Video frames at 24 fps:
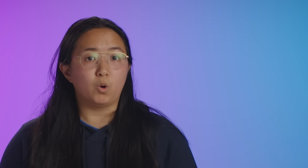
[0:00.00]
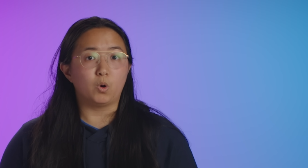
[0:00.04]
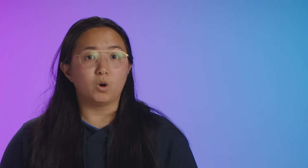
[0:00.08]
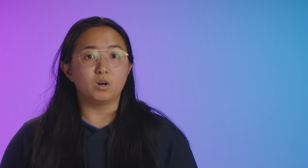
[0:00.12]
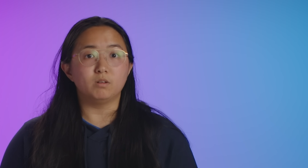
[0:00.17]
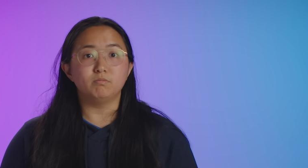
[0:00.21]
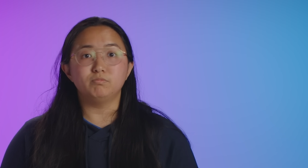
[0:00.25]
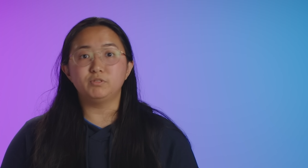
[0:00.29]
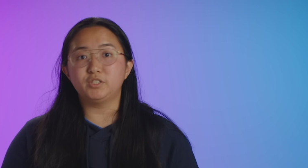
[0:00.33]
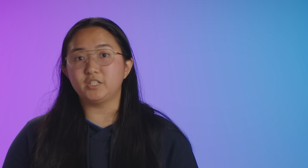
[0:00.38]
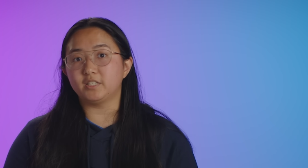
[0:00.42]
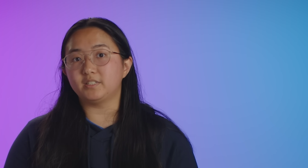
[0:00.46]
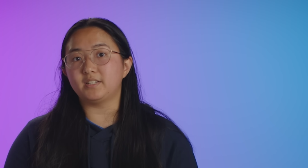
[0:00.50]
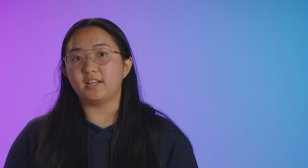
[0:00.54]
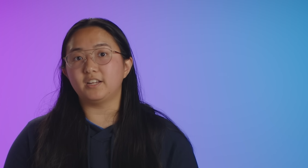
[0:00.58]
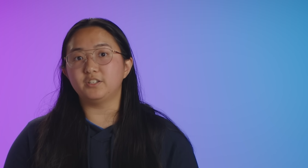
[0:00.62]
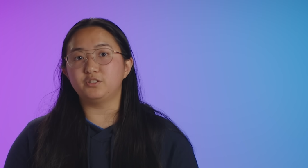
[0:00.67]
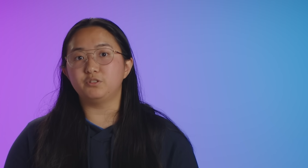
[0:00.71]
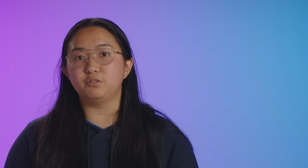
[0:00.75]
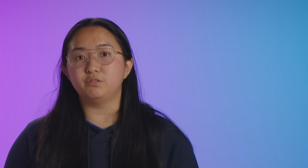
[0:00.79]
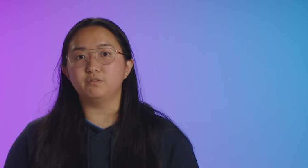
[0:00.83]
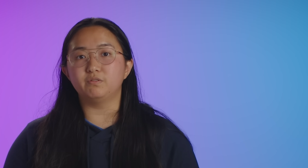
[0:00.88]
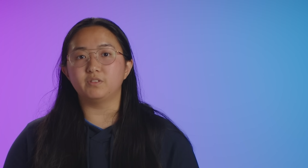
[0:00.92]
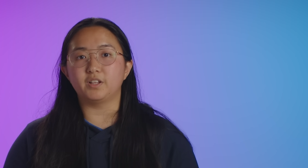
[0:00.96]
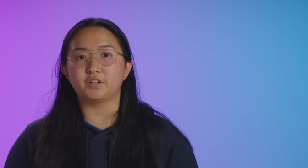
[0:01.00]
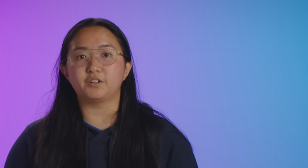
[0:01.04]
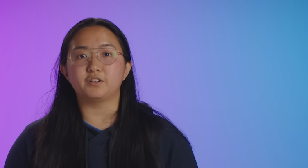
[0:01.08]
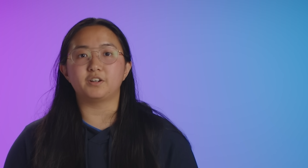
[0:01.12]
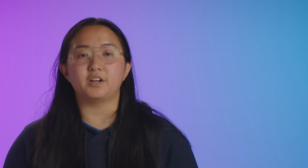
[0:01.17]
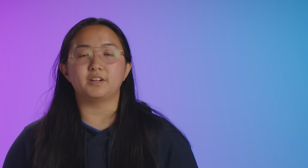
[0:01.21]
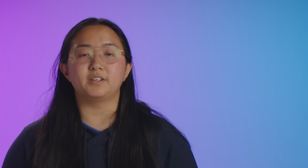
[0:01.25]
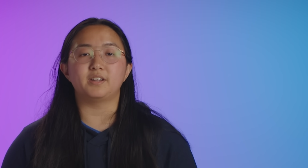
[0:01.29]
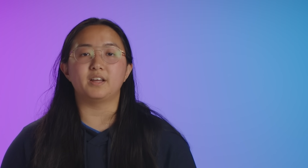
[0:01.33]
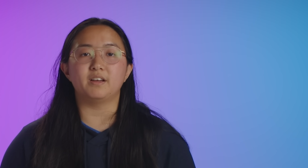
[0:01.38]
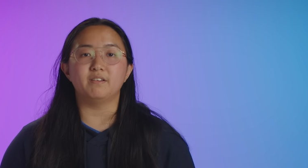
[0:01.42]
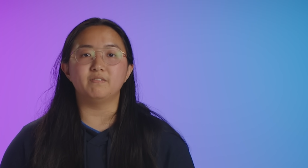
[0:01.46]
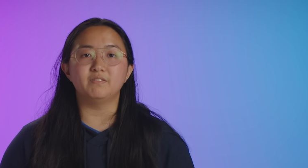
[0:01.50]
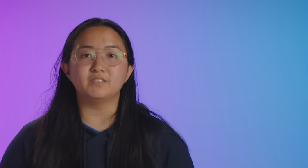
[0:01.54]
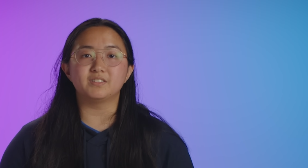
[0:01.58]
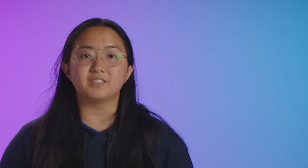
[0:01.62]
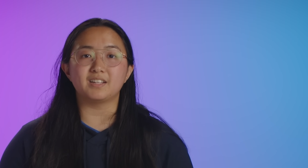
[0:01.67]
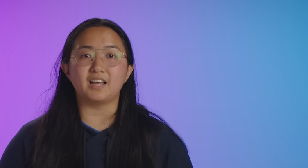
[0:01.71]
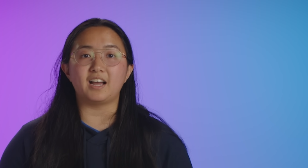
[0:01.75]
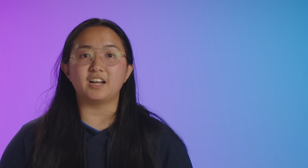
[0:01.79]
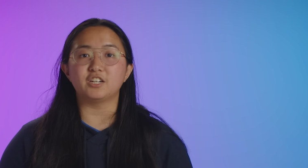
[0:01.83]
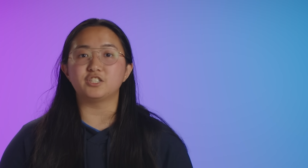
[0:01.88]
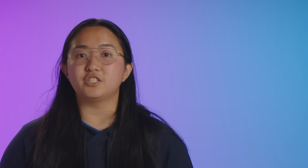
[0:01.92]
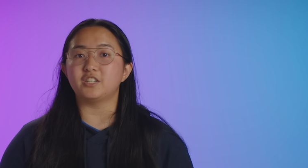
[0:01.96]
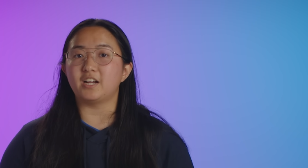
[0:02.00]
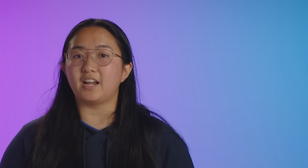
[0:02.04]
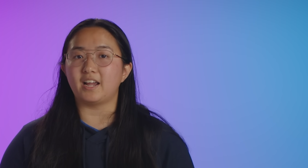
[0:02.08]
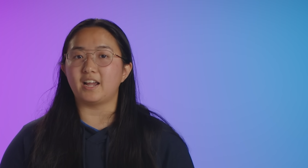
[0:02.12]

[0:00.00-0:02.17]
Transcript: Or just head to flutter.dev slash